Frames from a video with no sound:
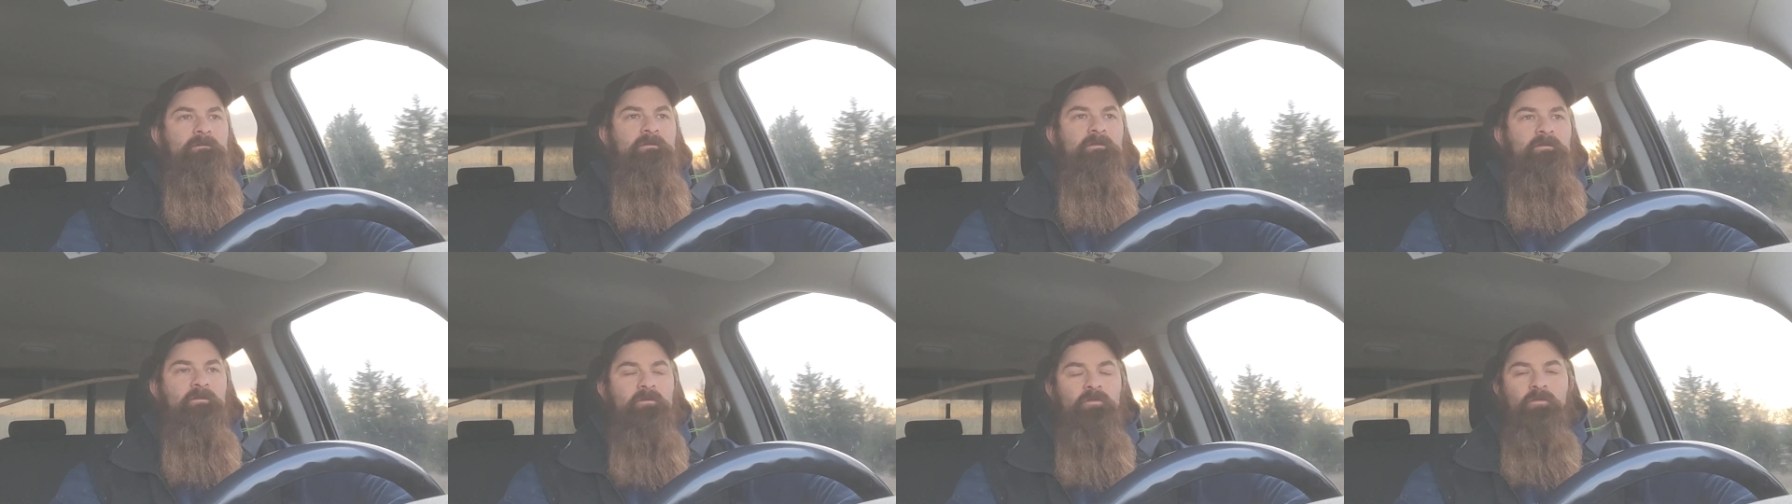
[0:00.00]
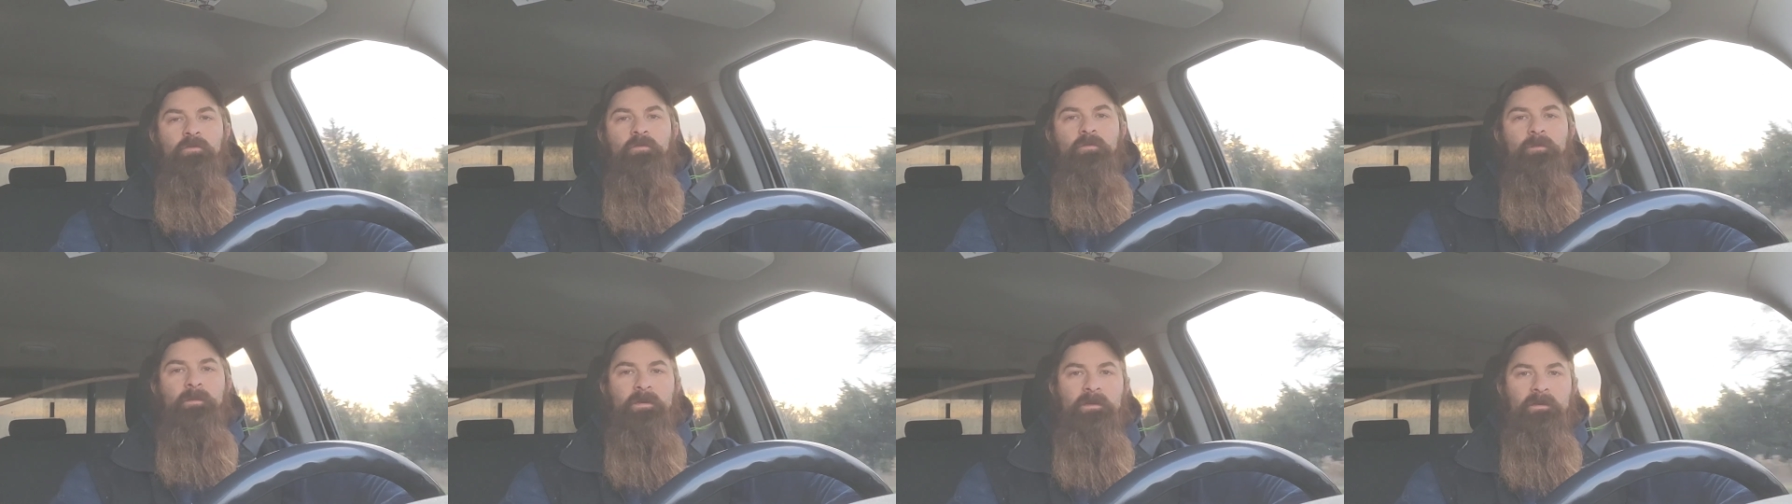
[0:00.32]
screw
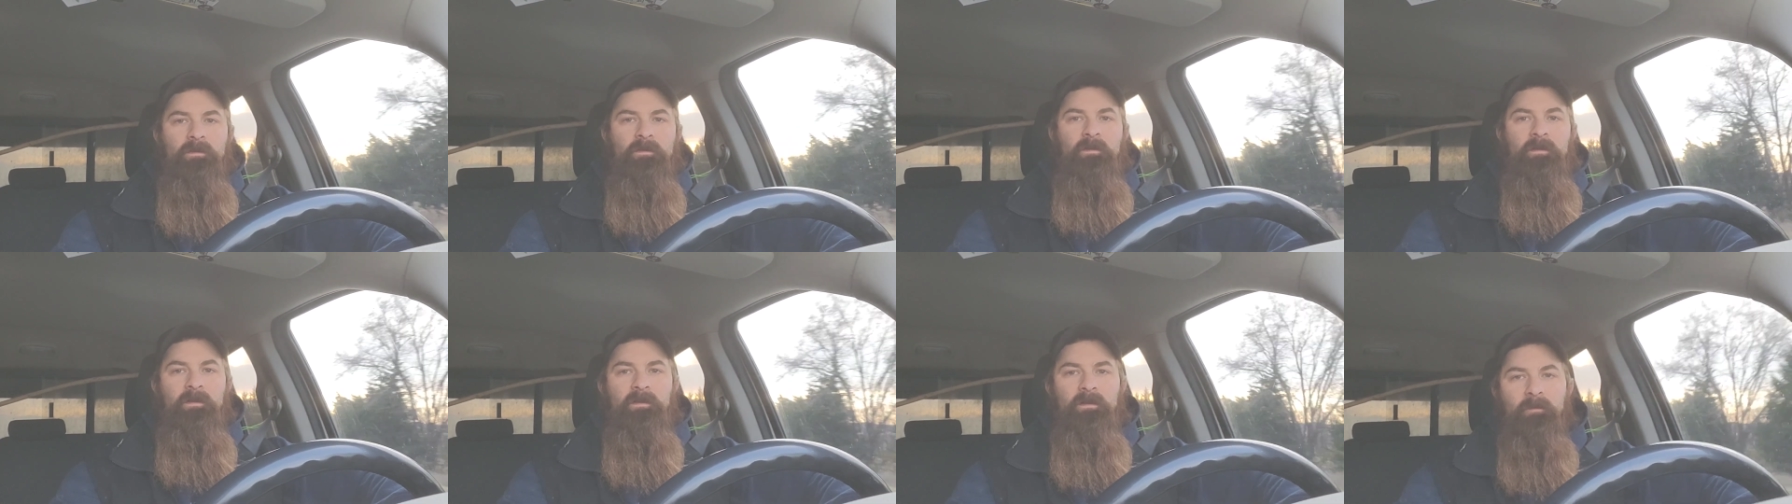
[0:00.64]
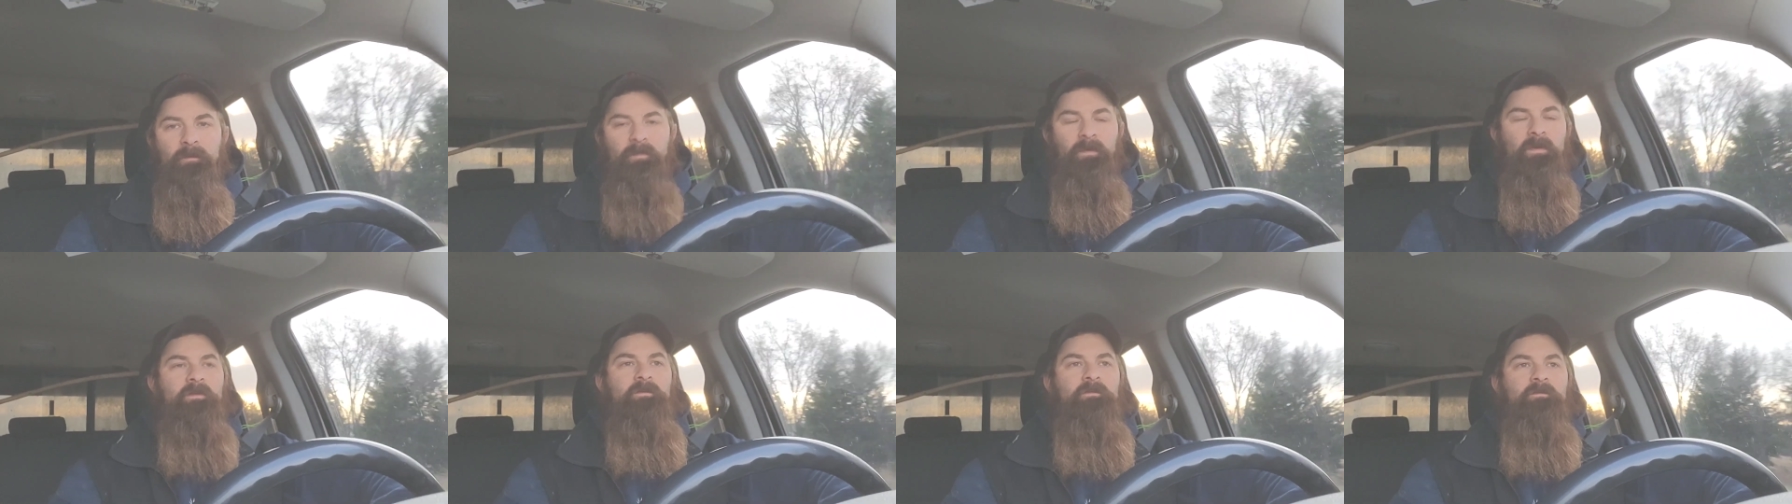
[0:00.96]
them into like a
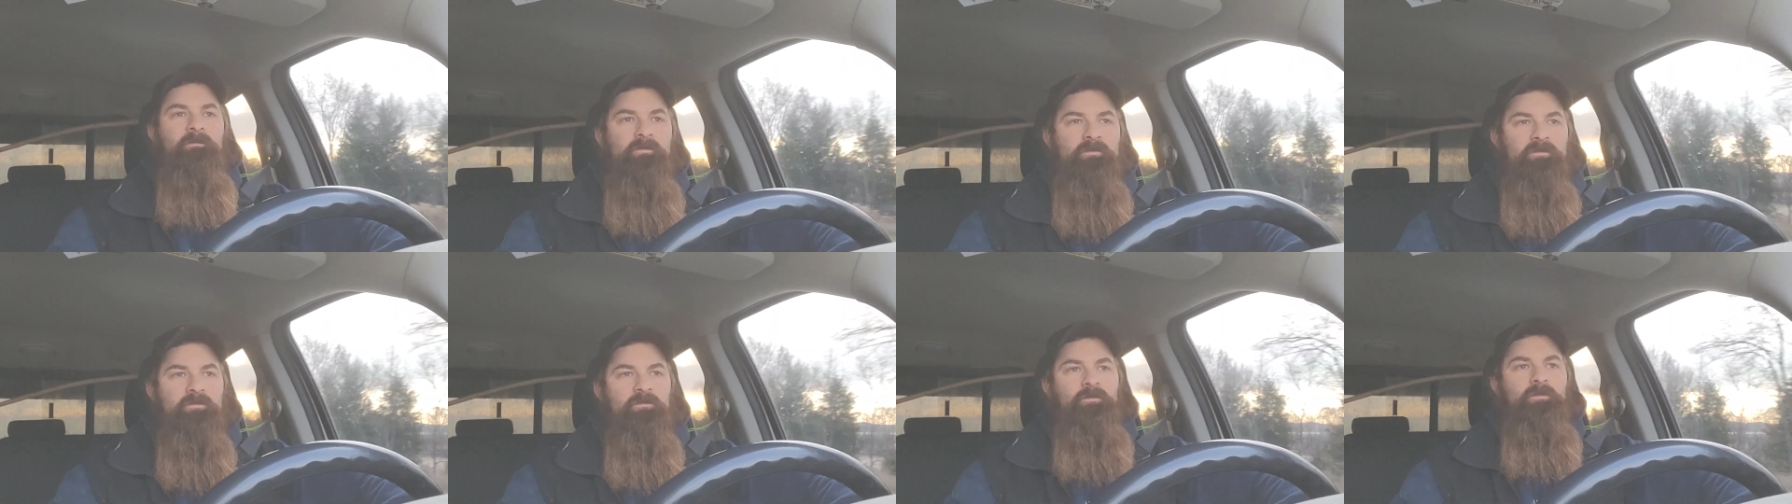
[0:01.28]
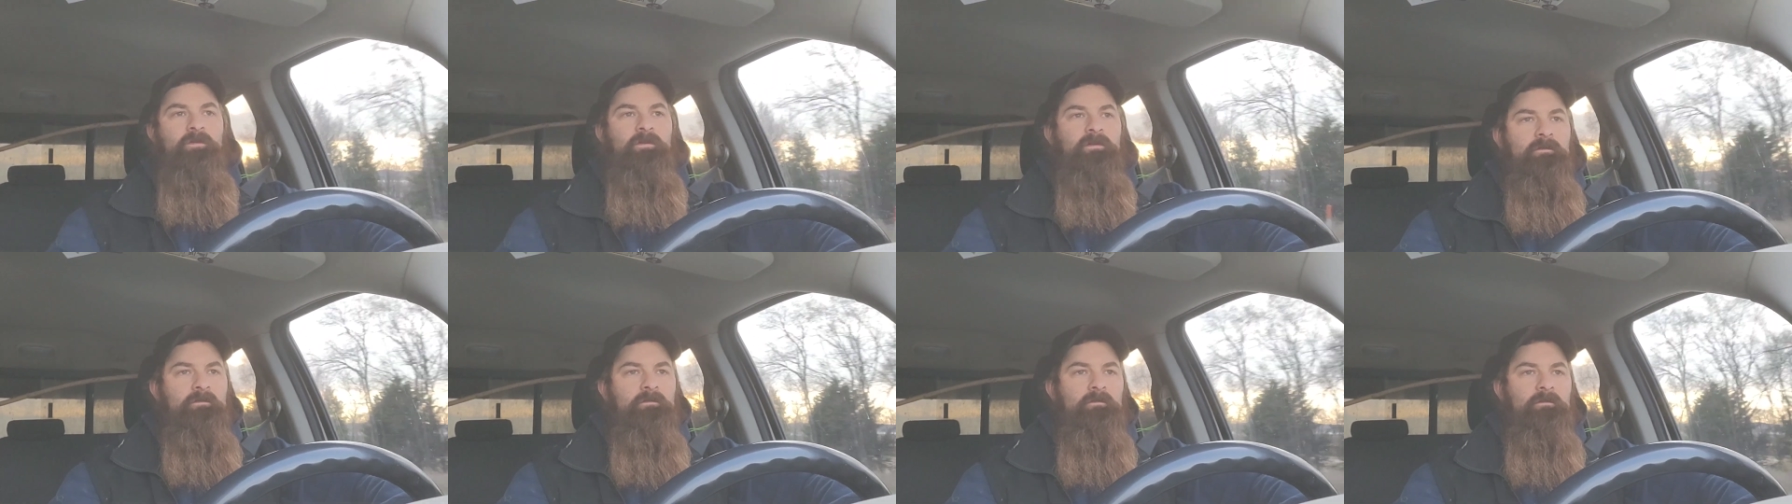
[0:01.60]
basement
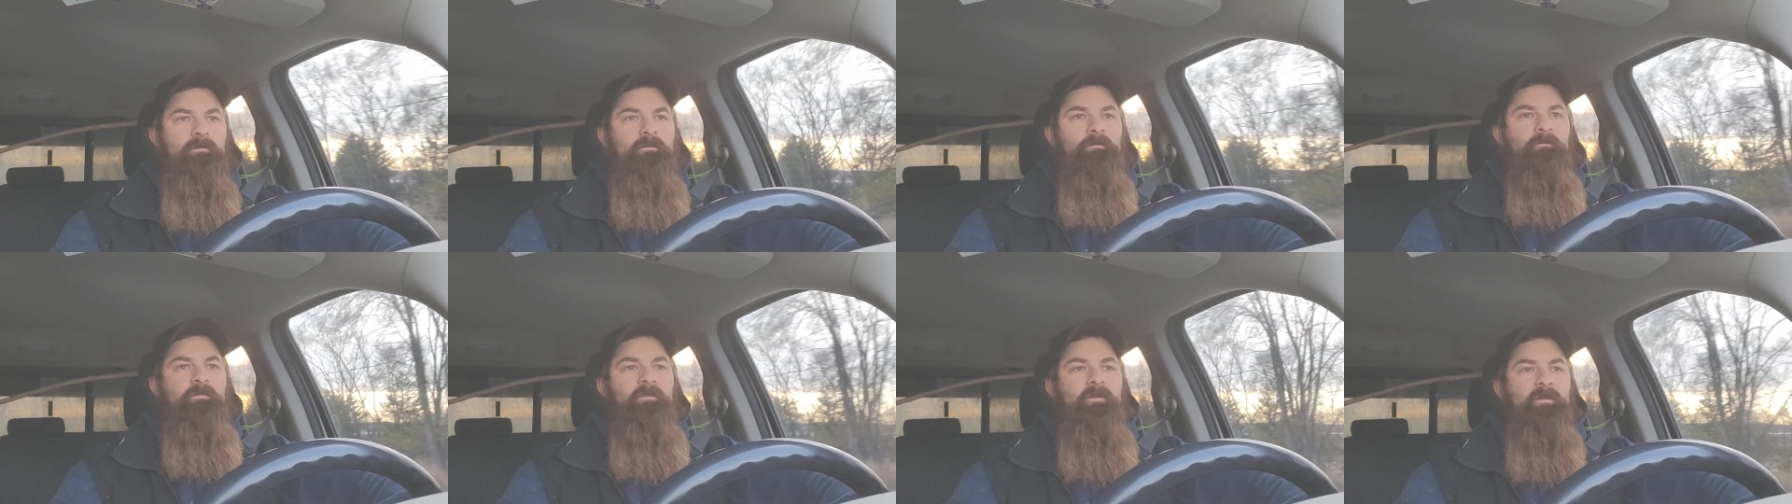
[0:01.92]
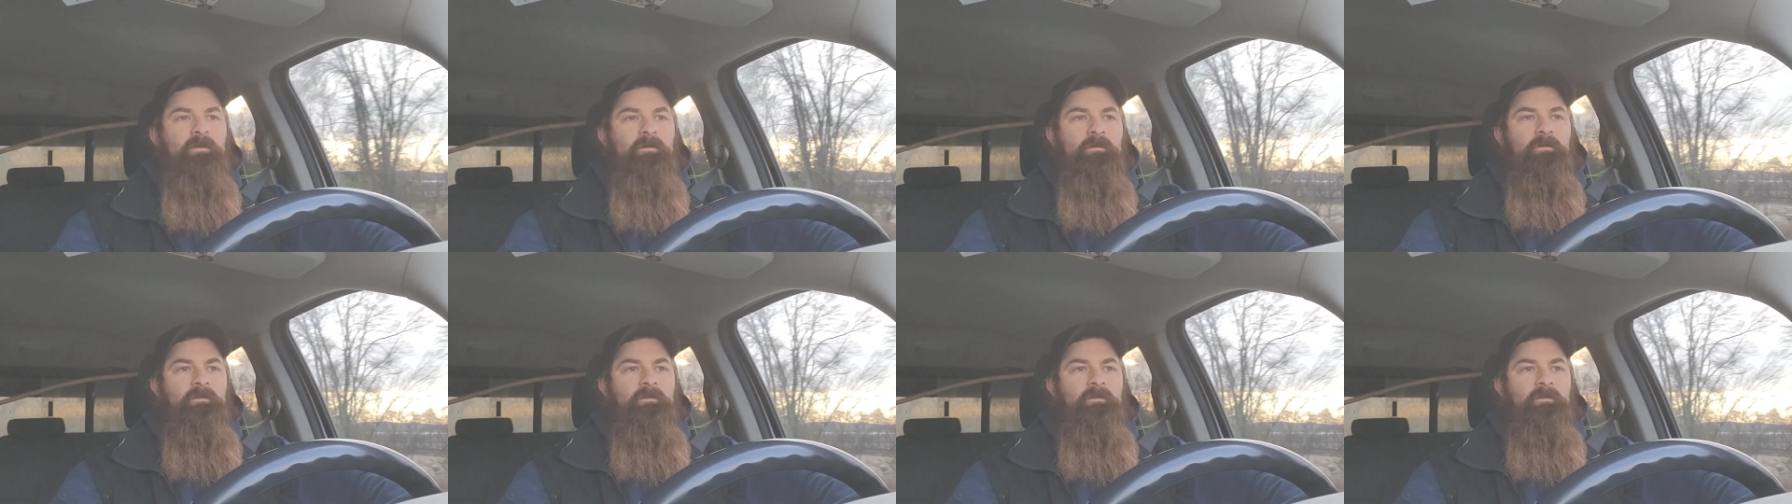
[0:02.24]
tree. You know what I'm saying?